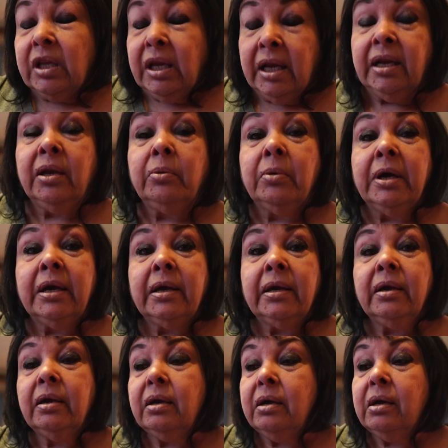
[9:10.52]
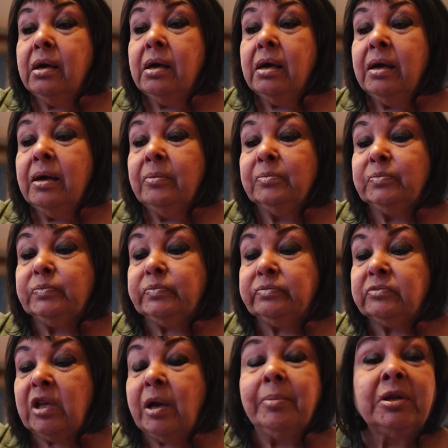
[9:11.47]
Anyway, um,
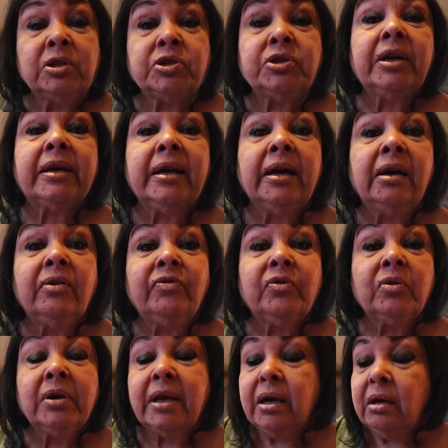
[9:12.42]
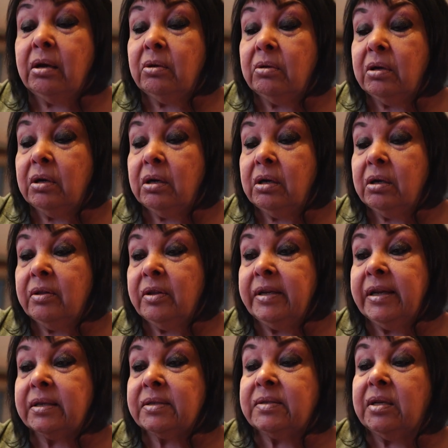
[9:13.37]
I'm going to check out for now.
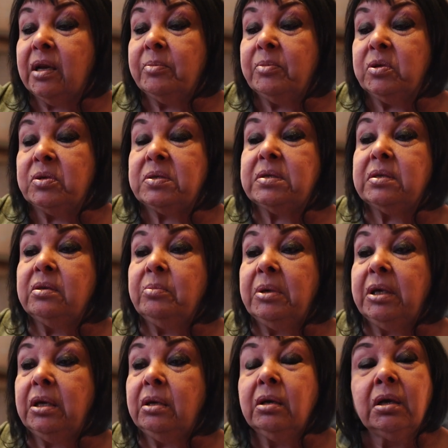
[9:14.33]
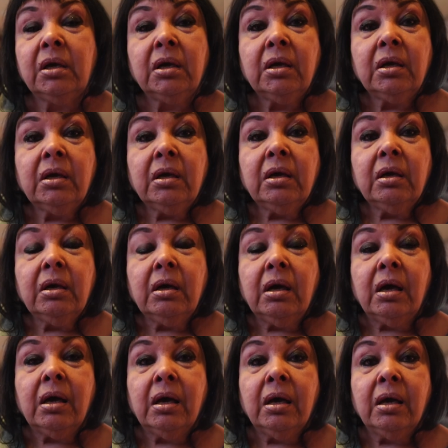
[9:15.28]
The next time you see me,
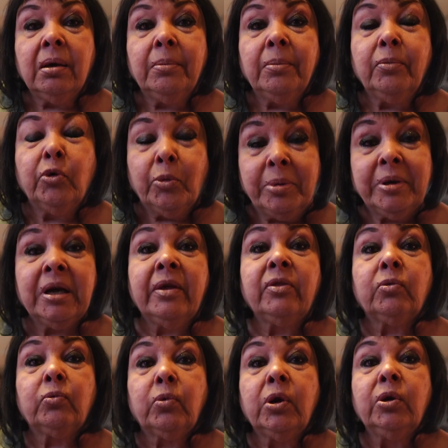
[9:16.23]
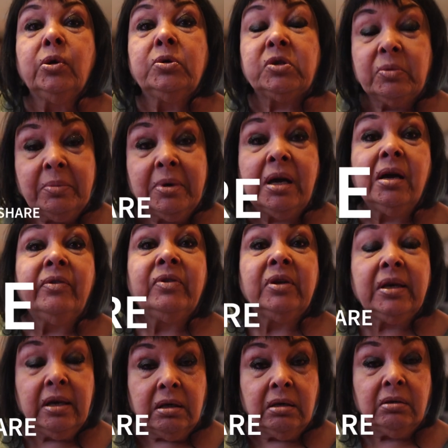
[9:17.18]
um, we'll be on the road to
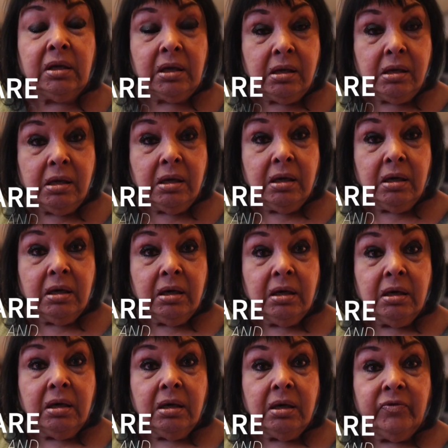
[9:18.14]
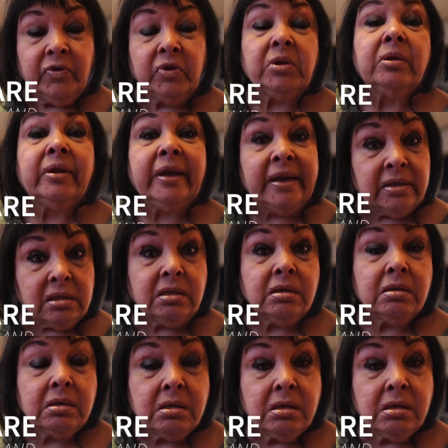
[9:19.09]
Mohave County for the land.